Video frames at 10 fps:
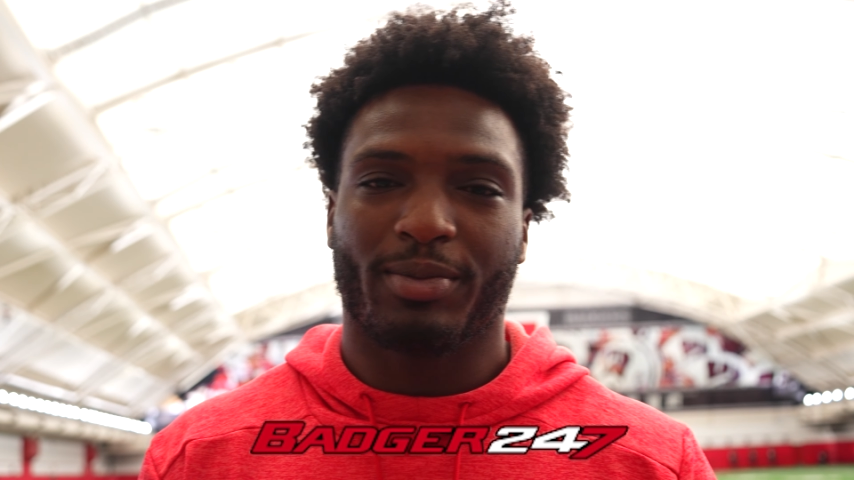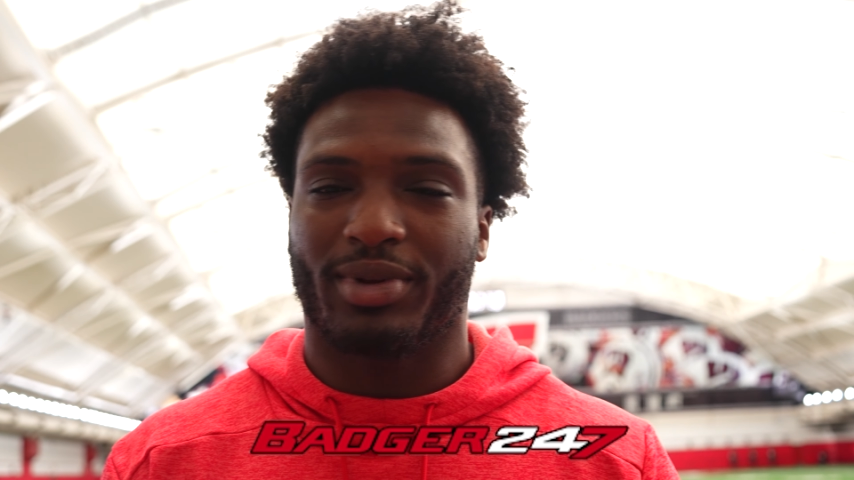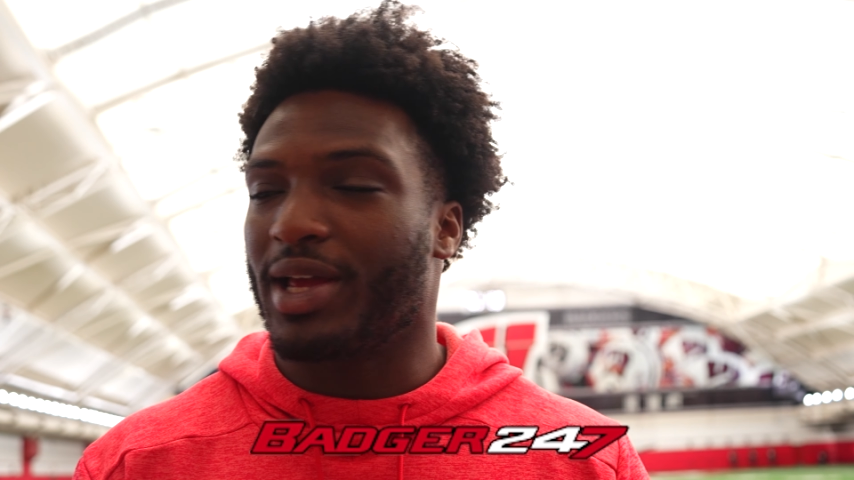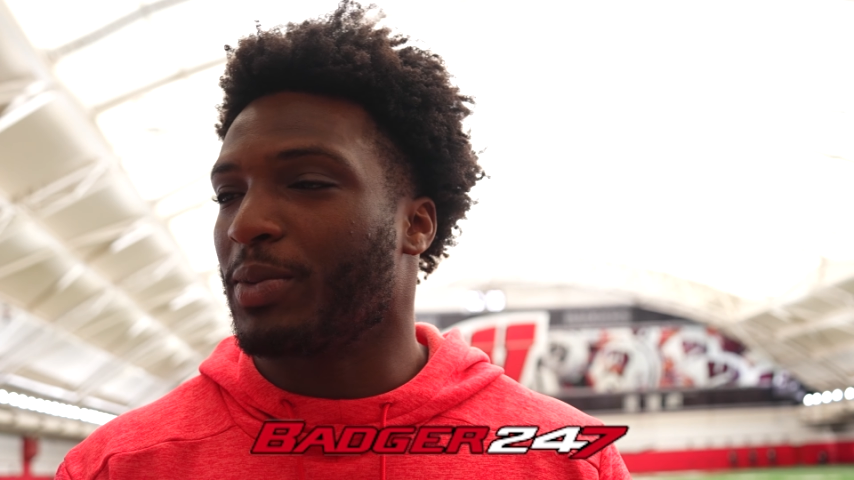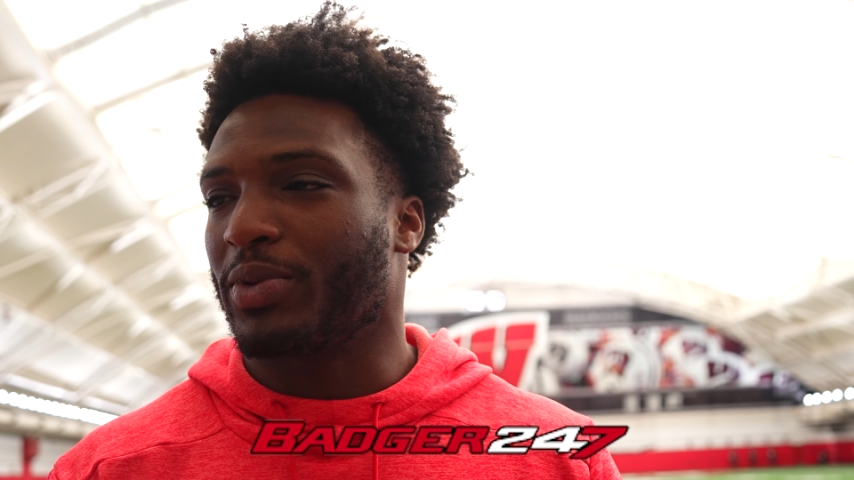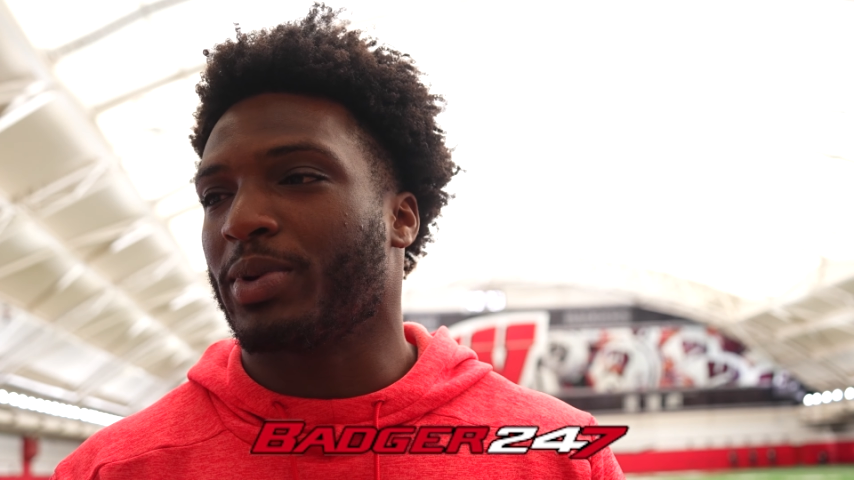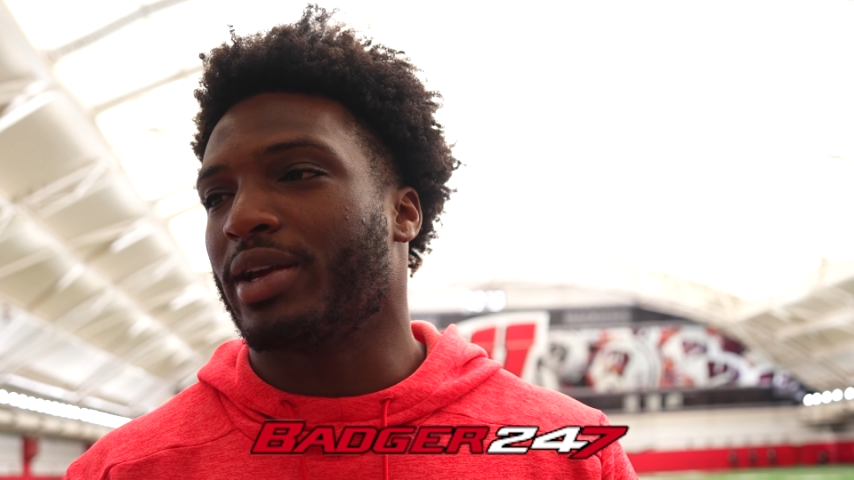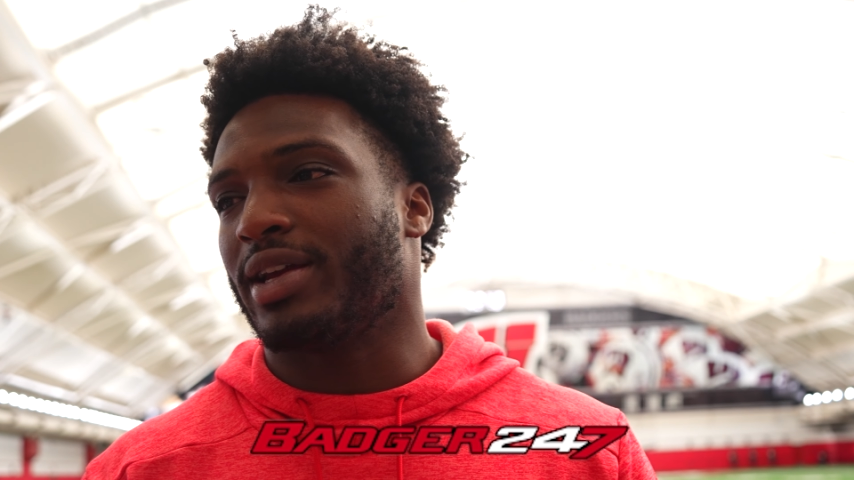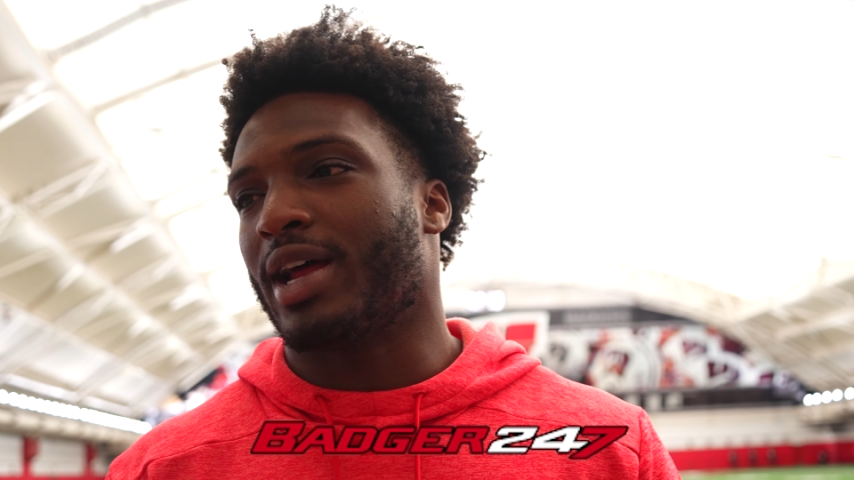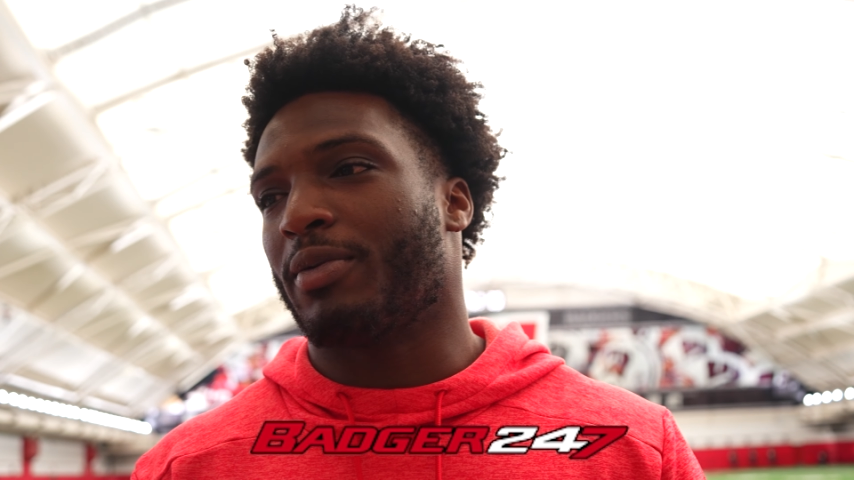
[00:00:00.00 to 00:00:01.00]
playing with
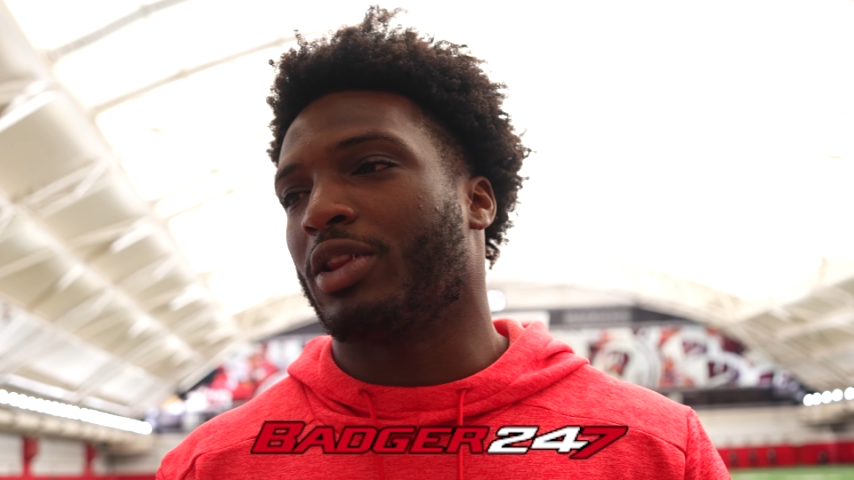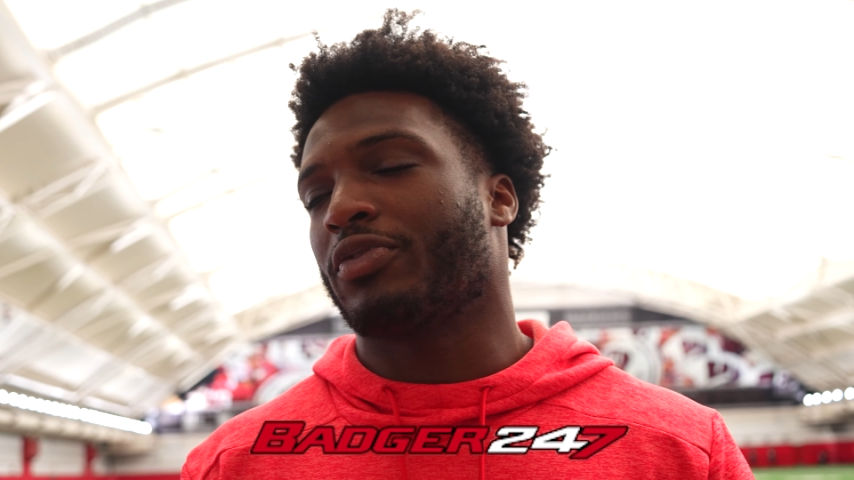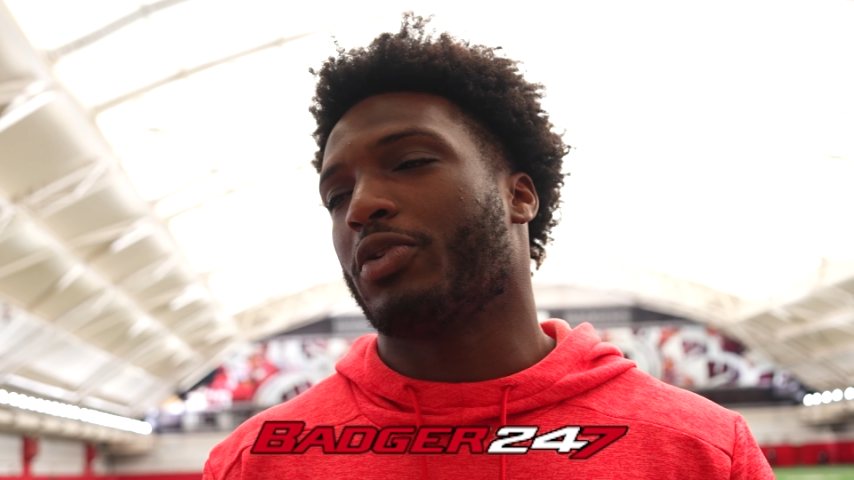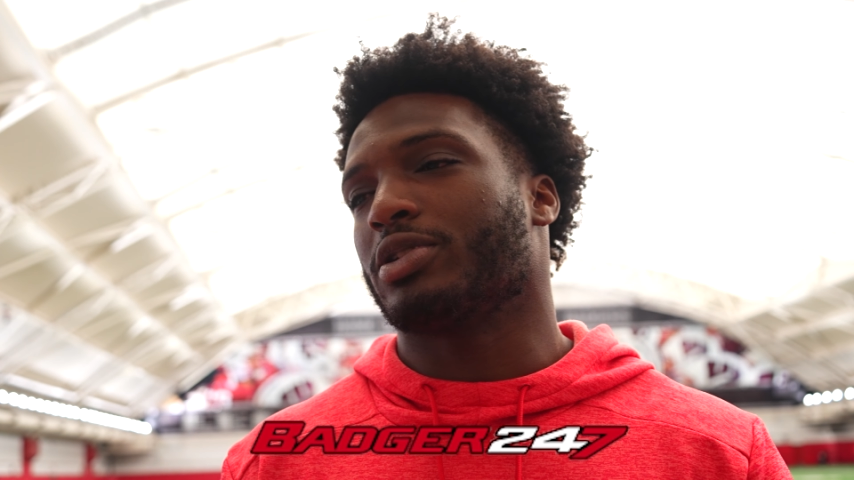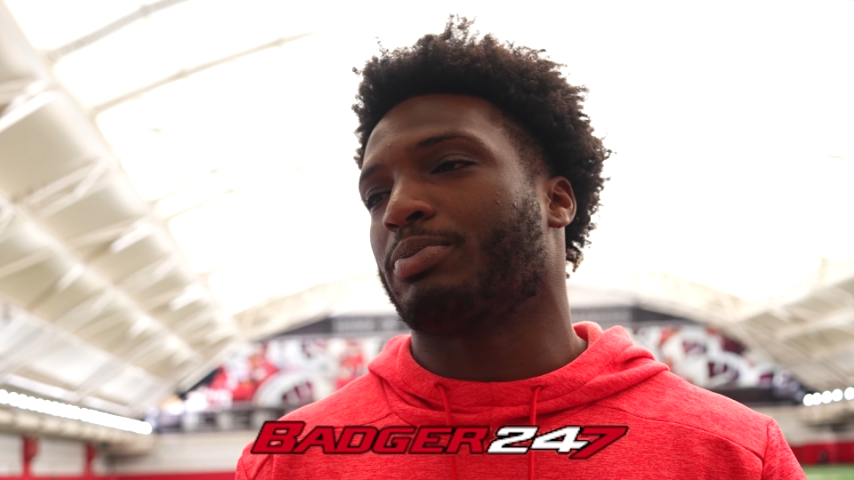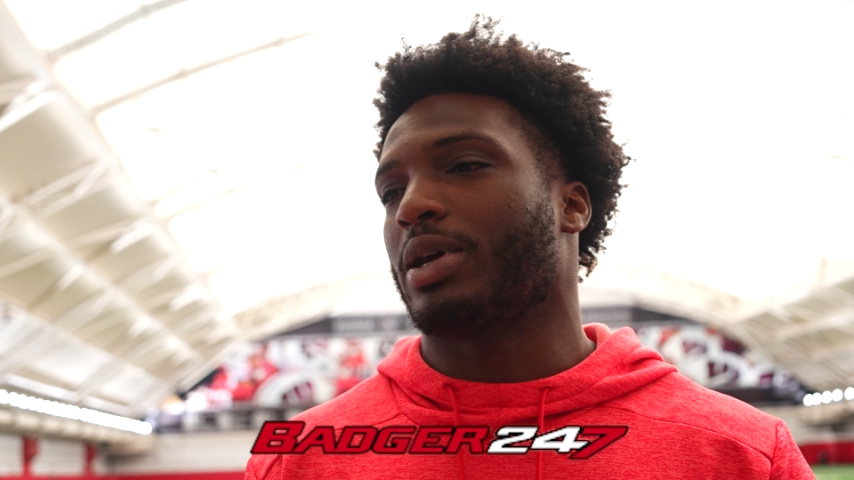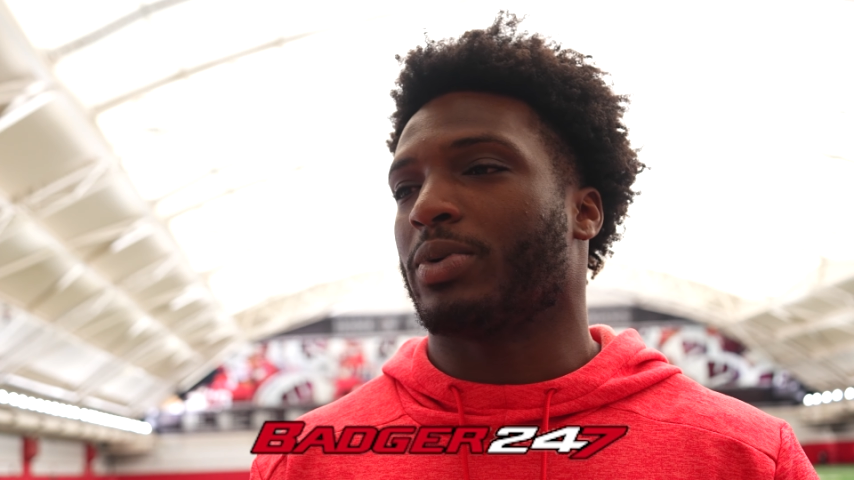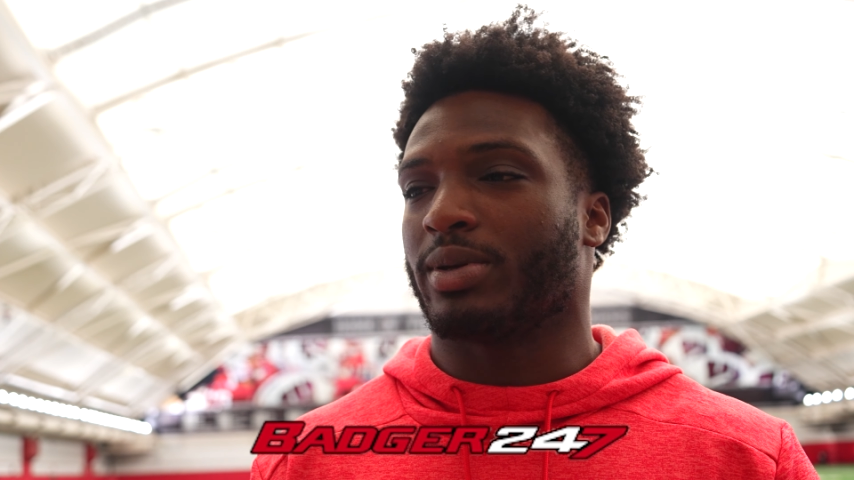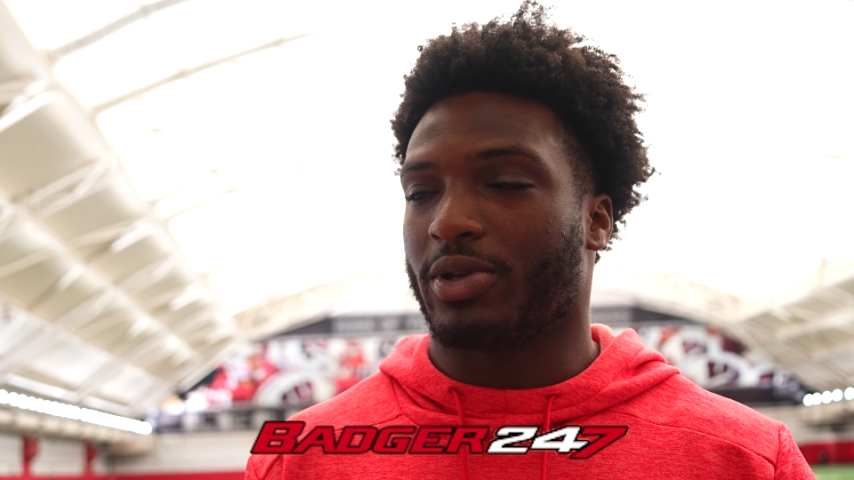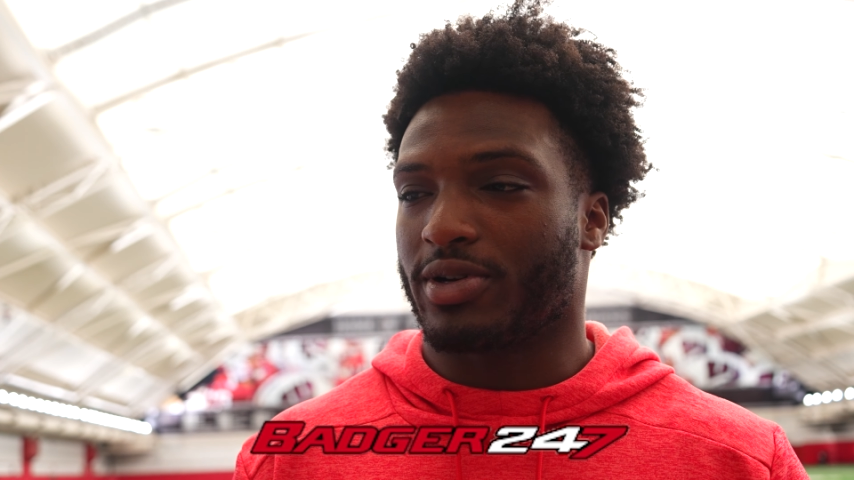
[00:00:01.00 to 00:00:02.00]
Witt, and I look forward to playing
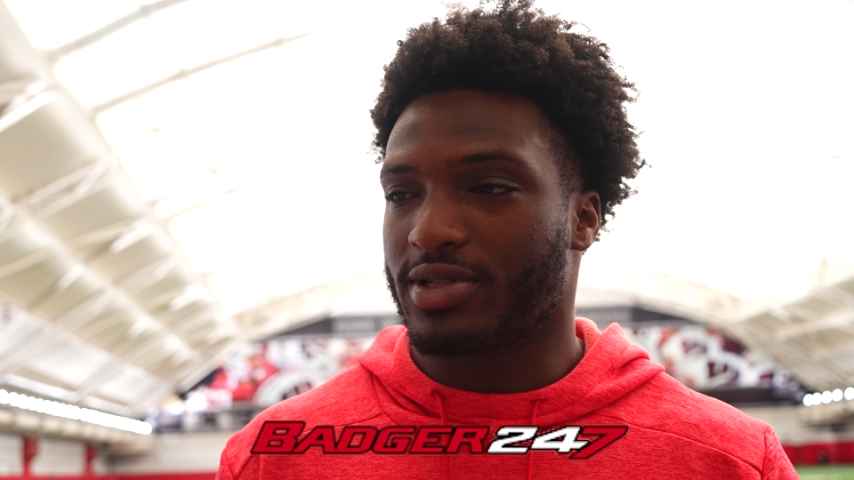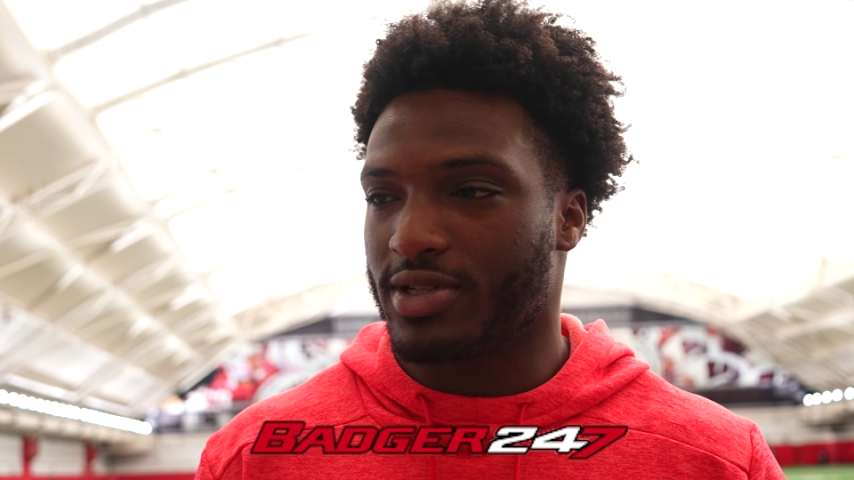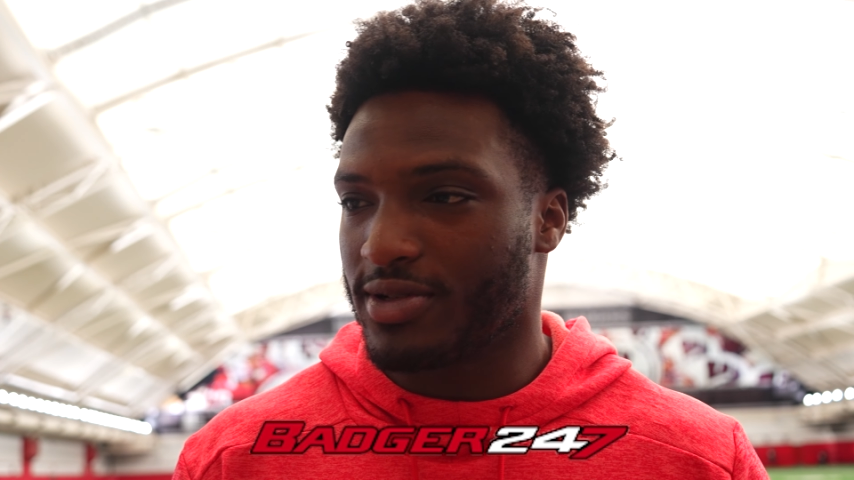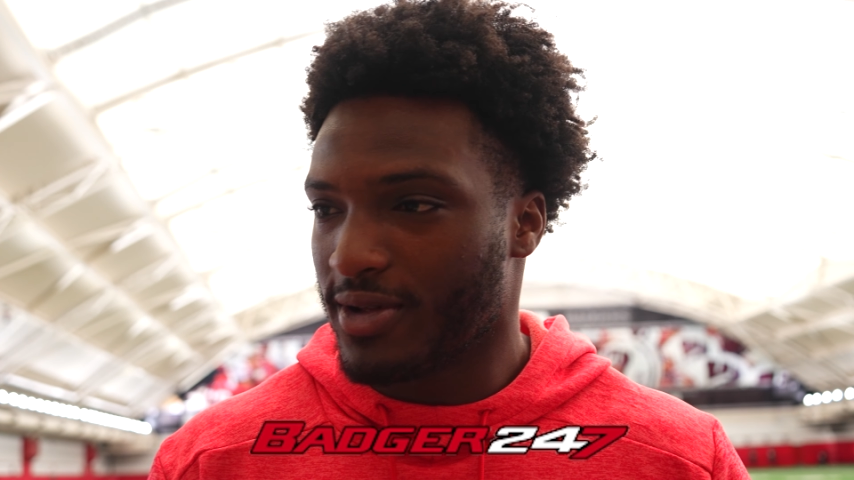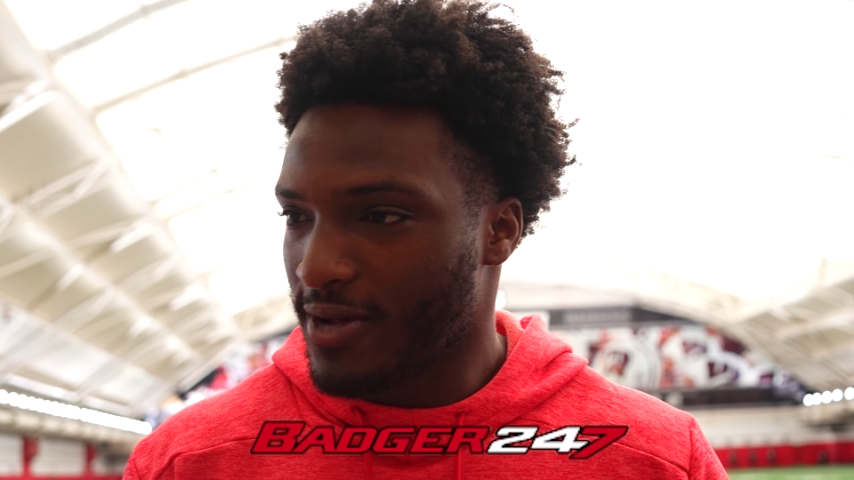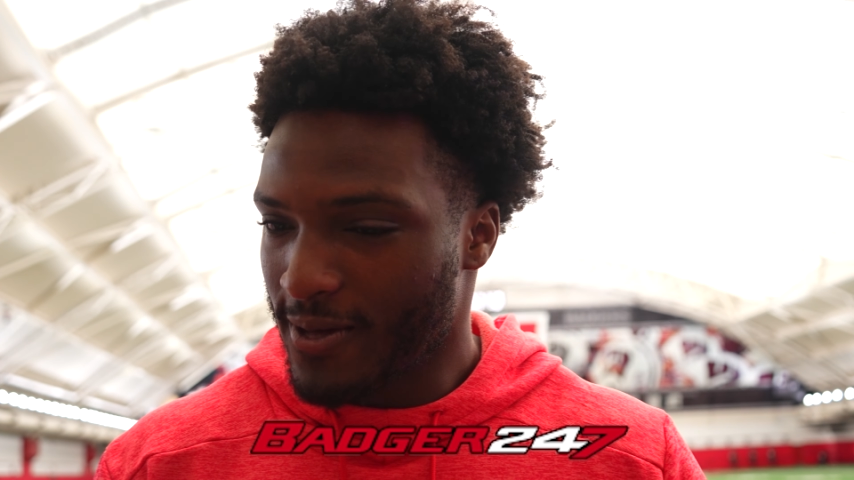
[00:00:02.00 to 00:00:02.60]
with him during the season.